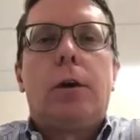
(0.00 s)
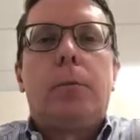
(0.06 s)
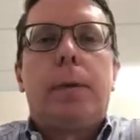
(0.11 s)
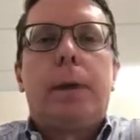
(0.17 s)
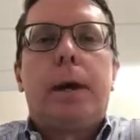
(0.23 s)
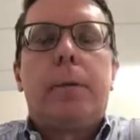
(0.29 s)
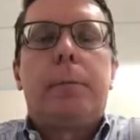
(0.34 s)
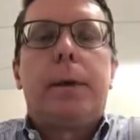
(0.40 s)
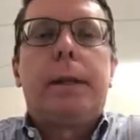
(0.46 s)

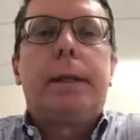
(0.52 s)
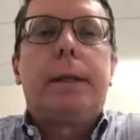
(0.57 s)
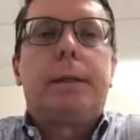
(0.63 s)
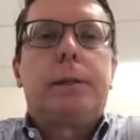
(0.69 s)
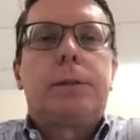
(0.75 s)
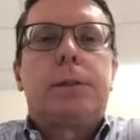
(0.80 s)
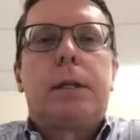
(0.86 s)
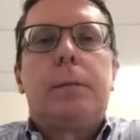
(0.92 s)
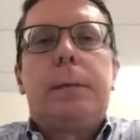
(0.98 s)
open up, I think
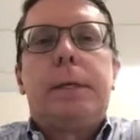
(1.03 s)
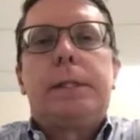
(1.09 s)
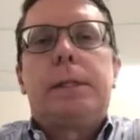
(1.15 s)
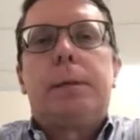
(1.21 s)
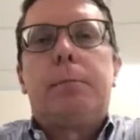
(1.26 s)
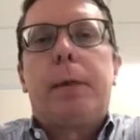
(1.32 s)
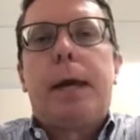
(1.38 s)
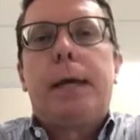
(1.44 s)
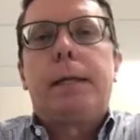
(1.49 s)
there's going to be
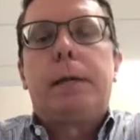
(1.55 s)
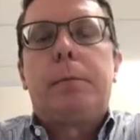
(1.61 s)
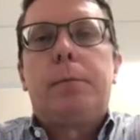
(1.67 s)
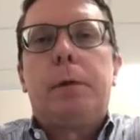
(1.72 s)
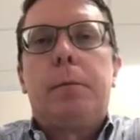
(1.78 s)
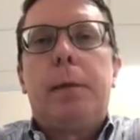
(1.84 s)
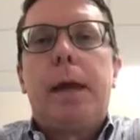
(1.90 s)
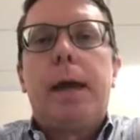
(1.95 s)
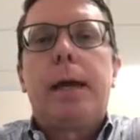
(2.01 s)
some pent-up
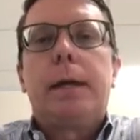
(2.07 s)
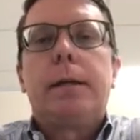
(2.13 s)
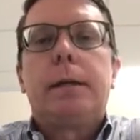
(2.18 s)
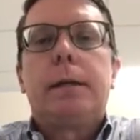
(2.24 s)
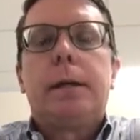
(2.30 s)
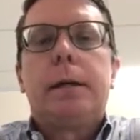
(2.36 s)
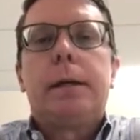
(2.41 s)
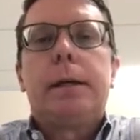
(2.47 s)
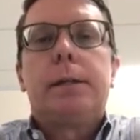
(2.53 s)

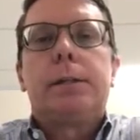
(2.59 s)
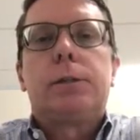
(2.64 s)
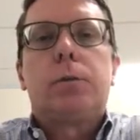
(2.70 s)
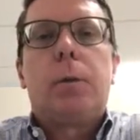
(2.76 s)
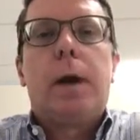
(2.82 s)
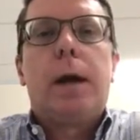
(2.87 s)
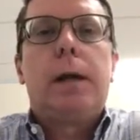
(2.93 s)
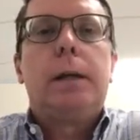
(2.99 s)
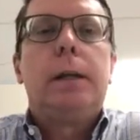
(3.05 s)
demand as
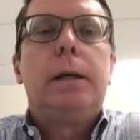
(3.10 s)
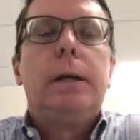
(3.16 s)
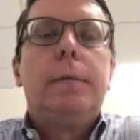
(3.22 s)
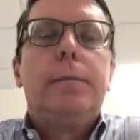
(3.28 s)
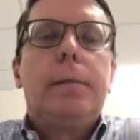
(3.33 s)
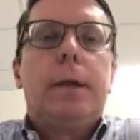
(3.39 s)
well.